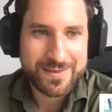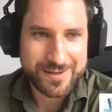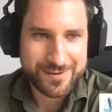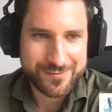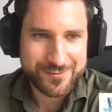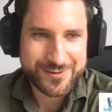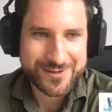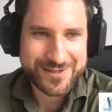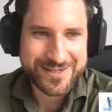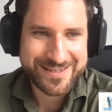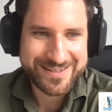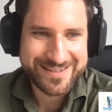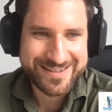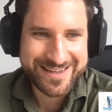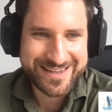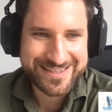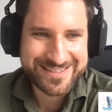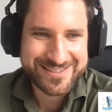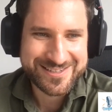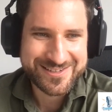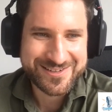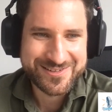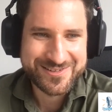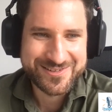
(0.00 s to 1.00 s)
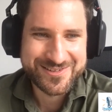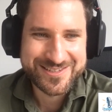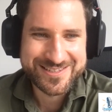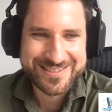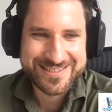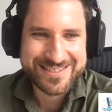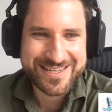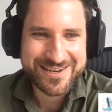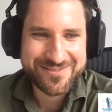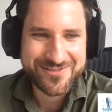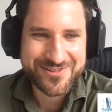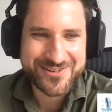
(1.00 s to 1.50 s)
Definitely. So
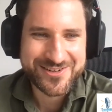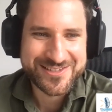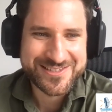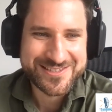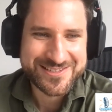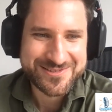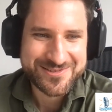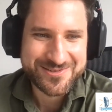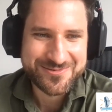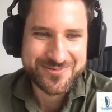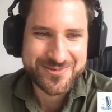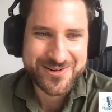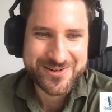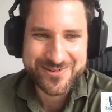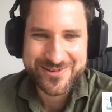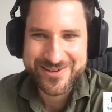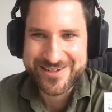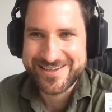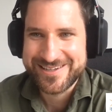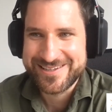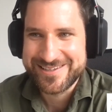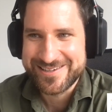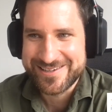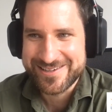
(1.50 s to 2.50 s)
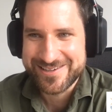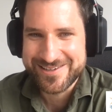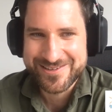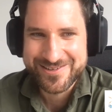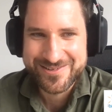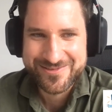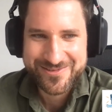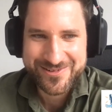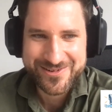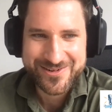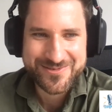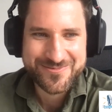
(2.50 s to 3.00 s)
Stanford is very
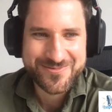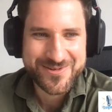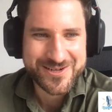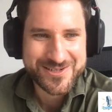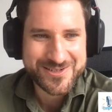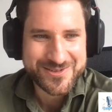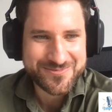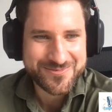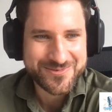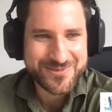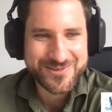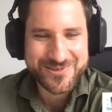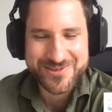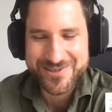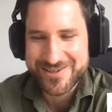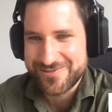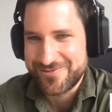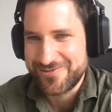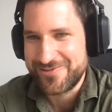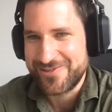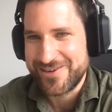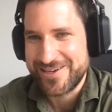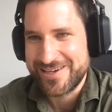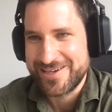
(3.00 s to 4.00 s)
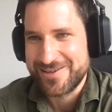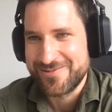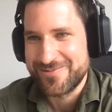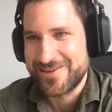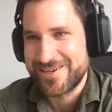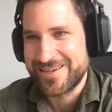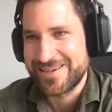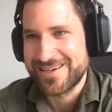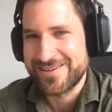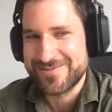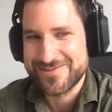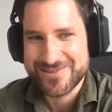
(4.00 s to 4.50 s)
much more friendly
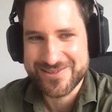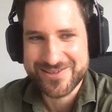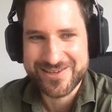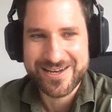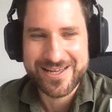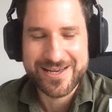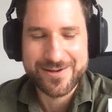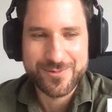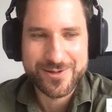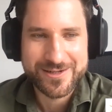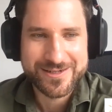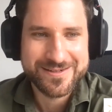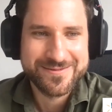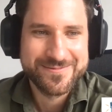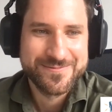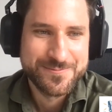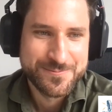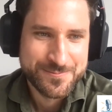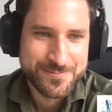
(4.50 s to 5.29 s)
when it comes to climate.